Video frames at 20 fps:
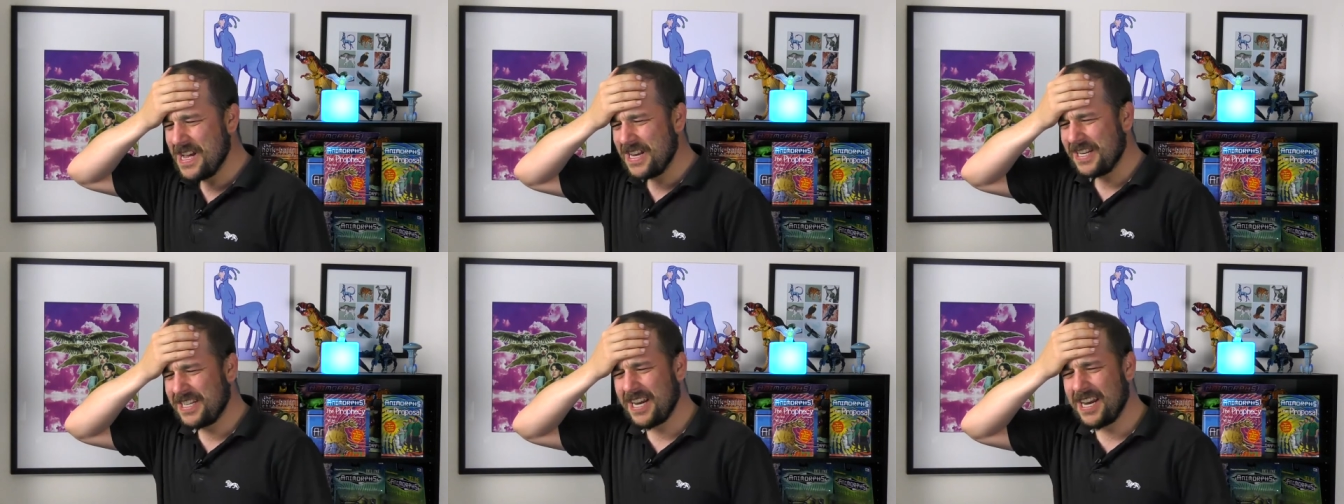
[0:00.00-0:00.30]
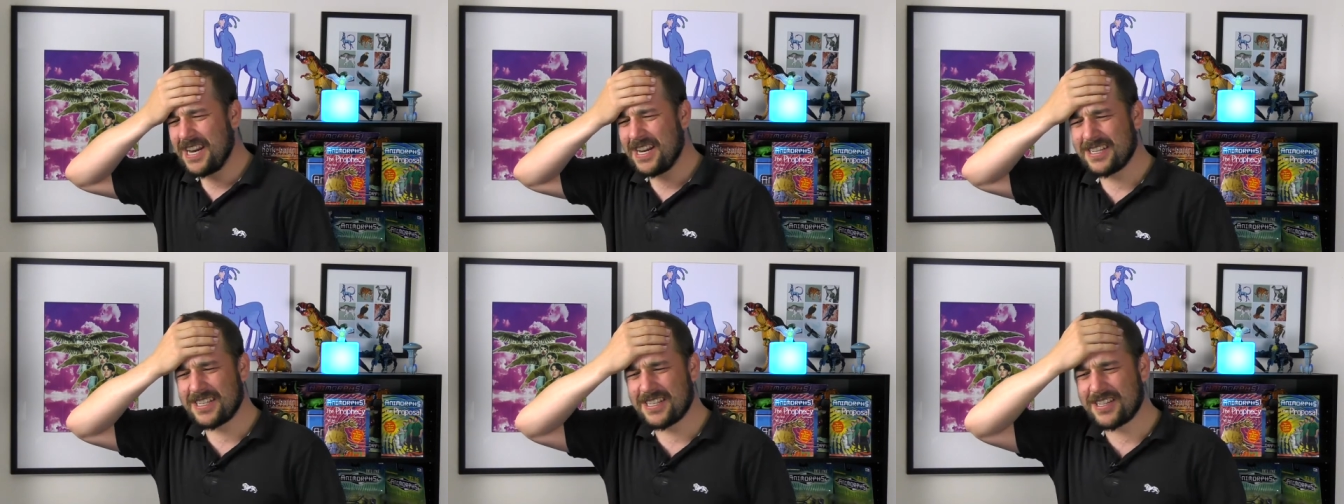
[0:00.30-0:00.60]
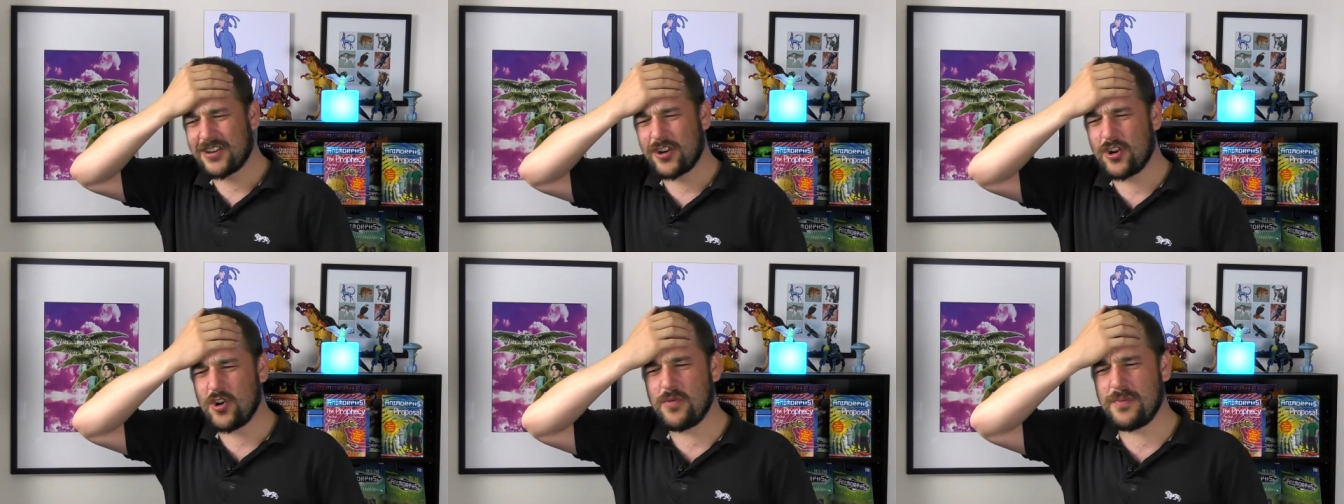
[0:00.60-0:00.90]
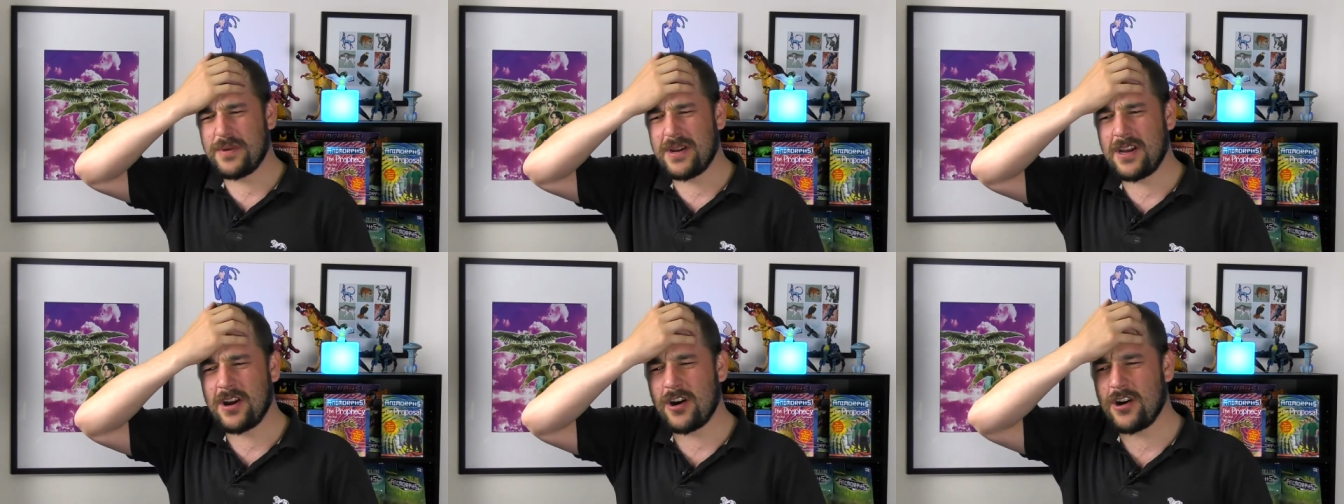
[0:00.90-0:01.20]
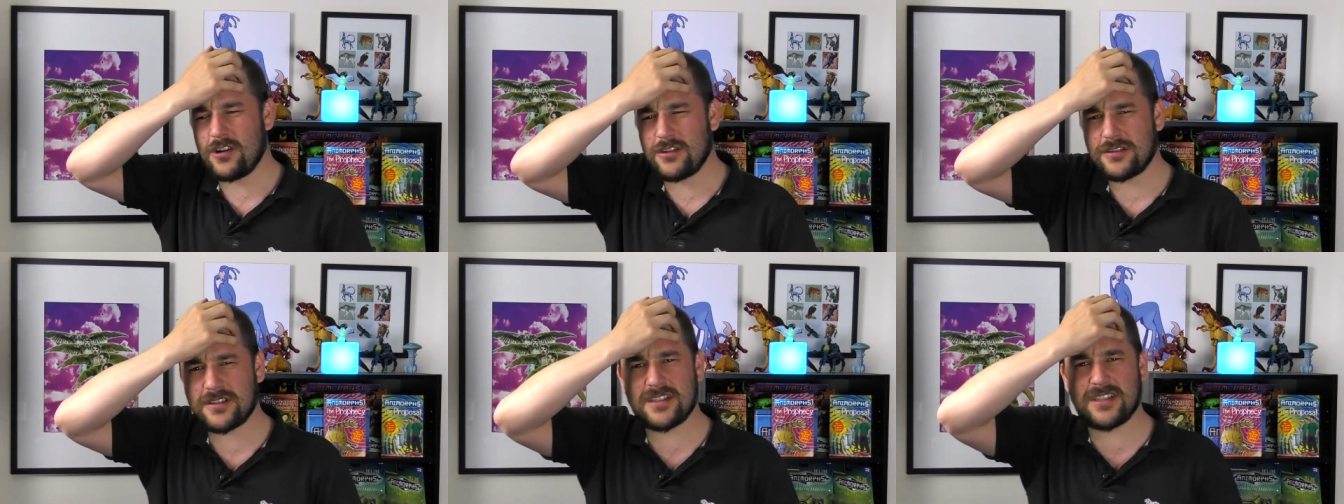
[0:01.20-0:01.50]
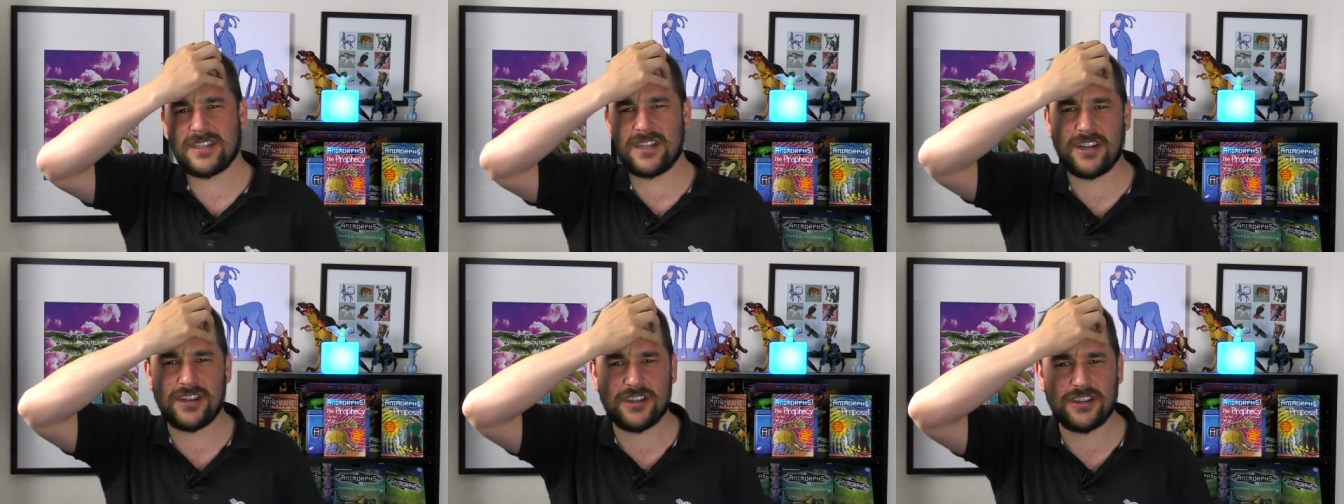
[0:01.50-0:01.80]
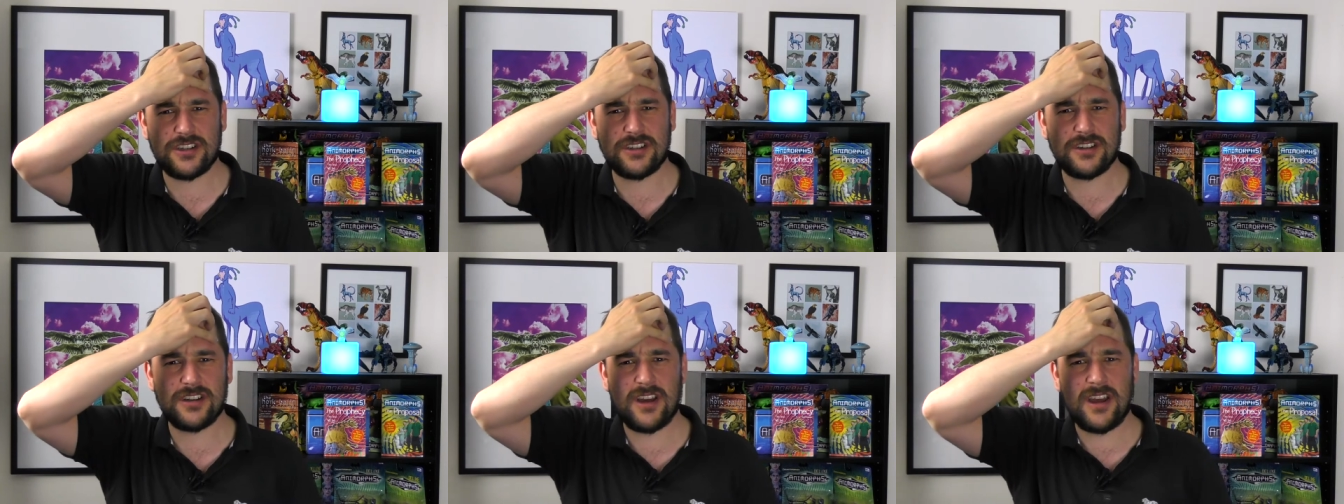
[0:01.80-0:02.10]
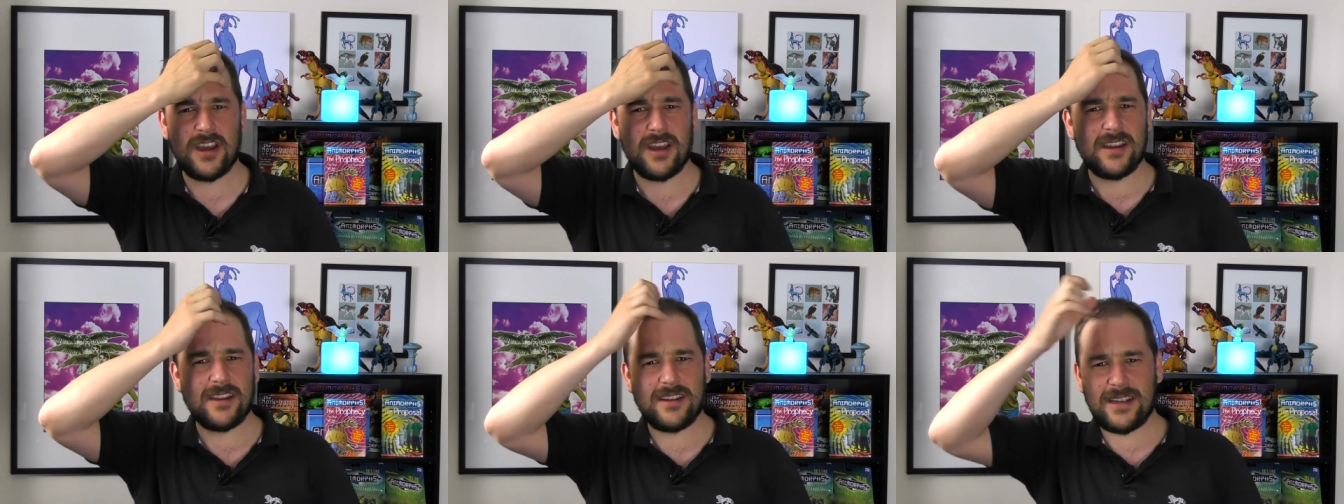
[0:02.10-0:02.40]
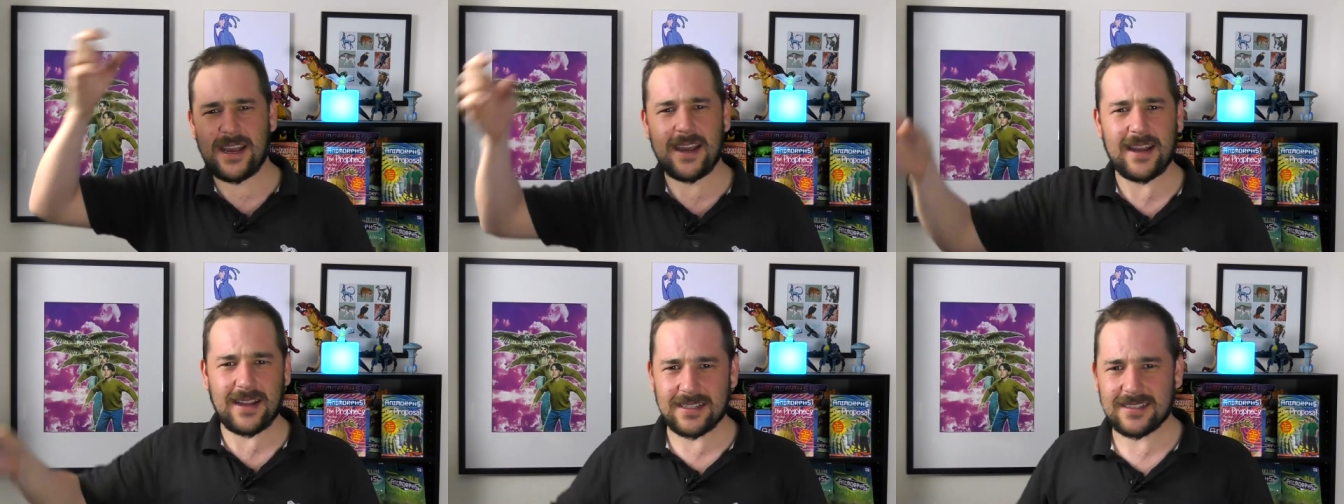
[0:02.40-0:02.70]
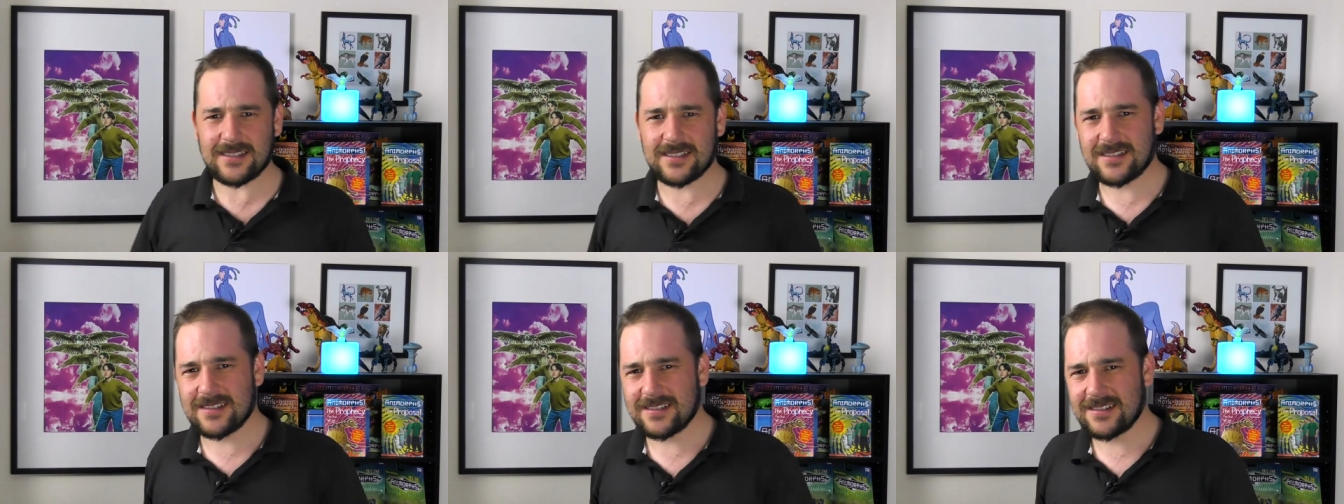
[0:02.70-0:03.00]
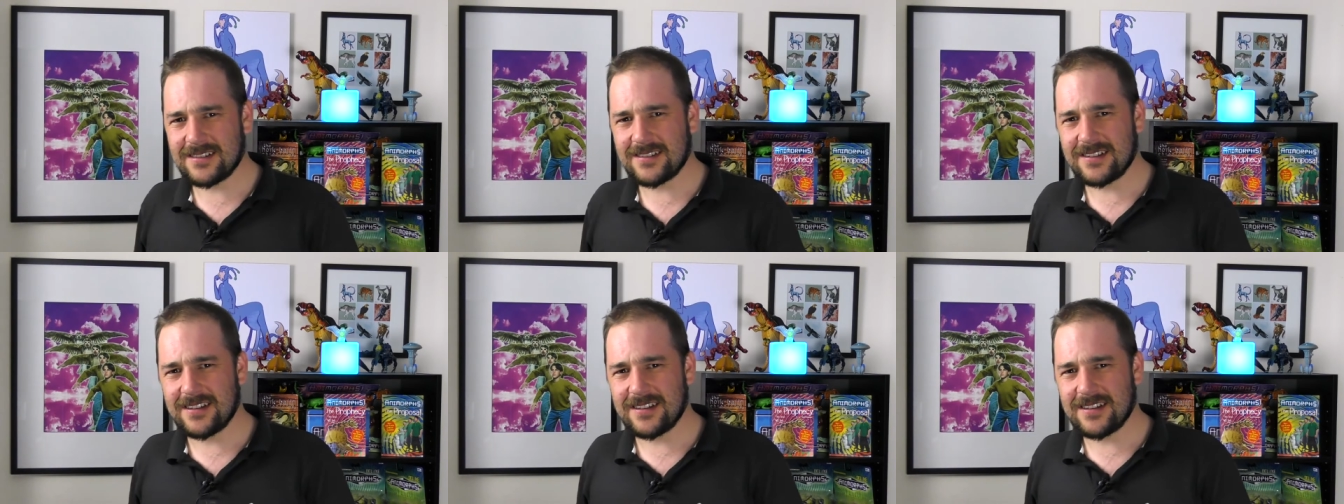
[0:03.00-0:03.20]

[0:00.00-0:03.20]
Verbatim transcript: takes Toby hostage. Yes.